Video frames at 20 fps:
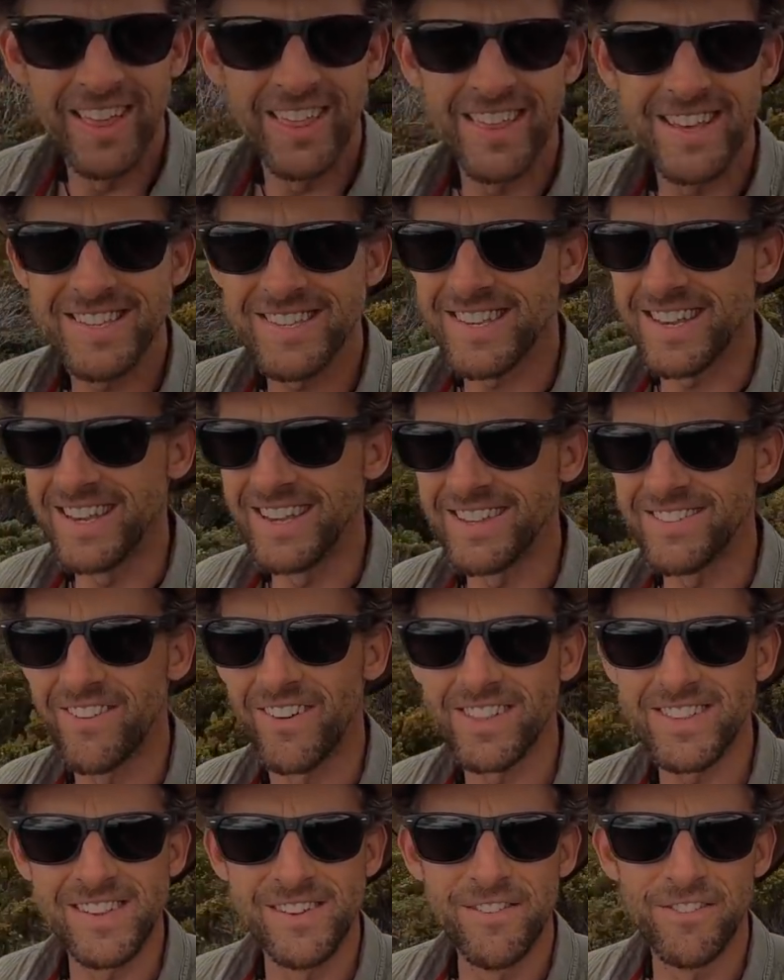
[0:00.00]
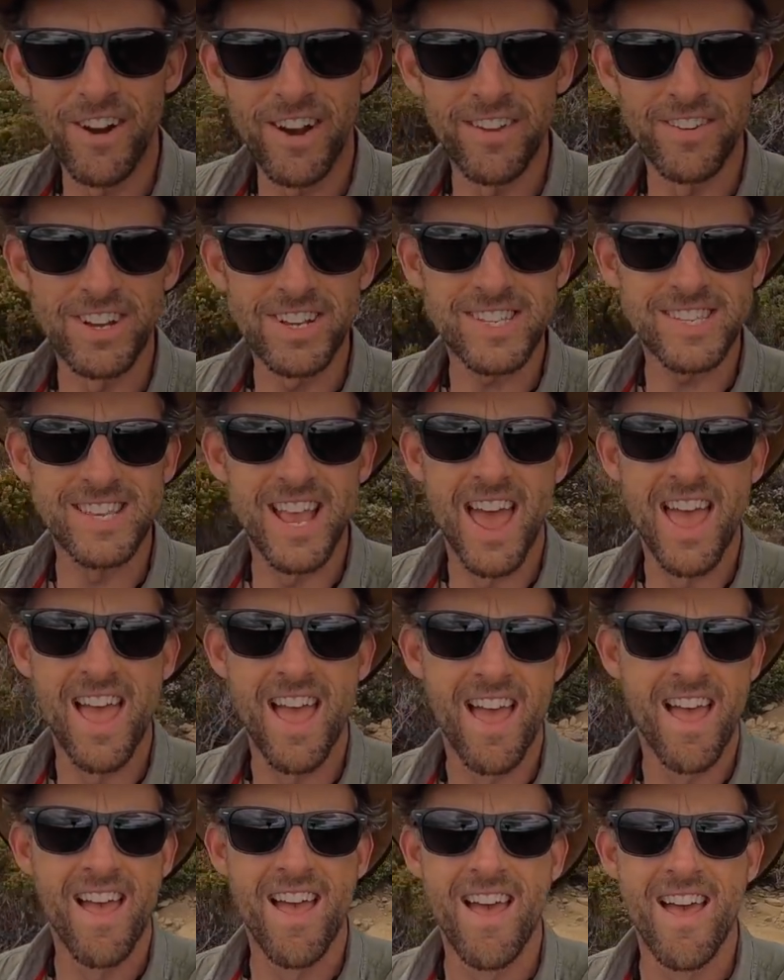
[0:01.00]
This is what's in front of us.
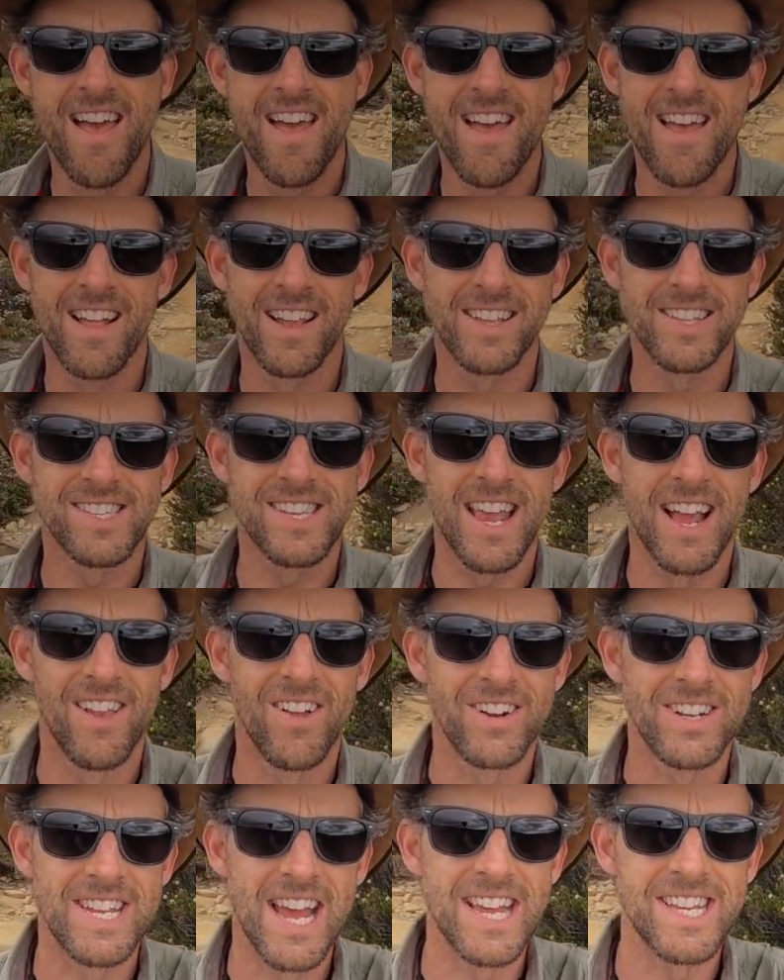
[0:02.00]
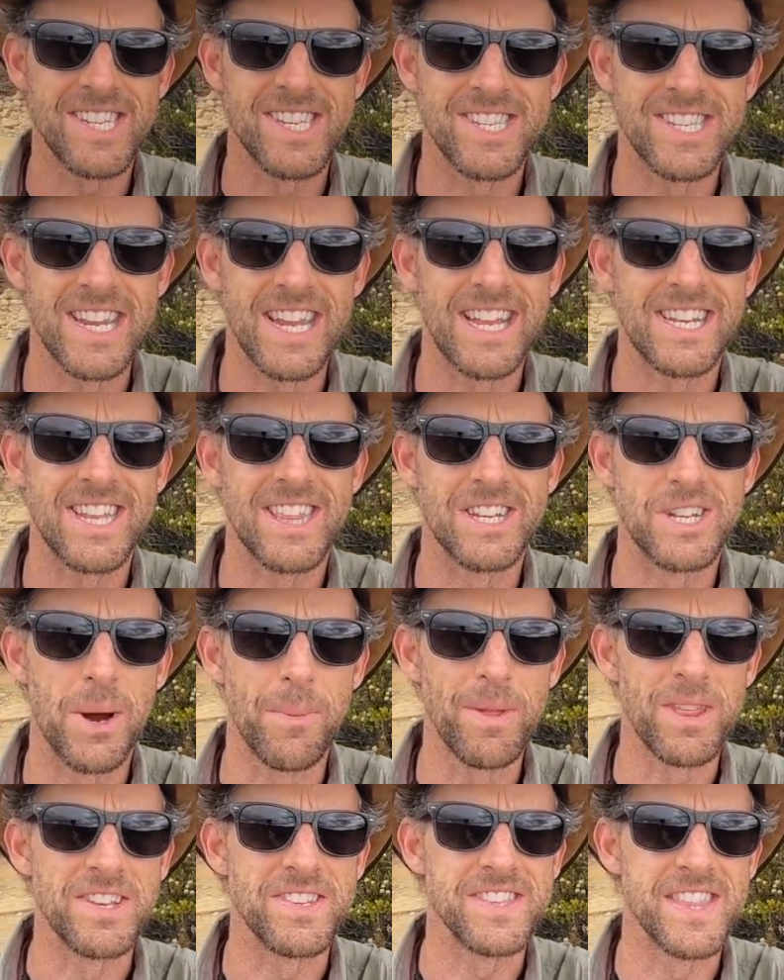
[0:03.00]
Let's see how long it takes us to get to the
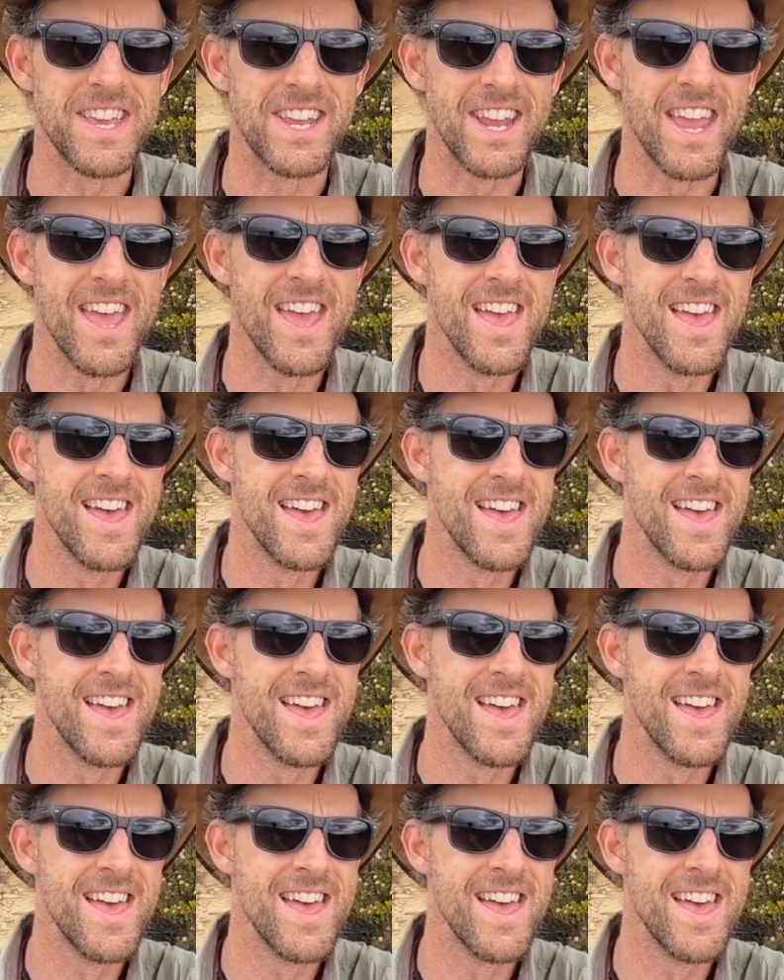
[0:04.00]
top of this thing.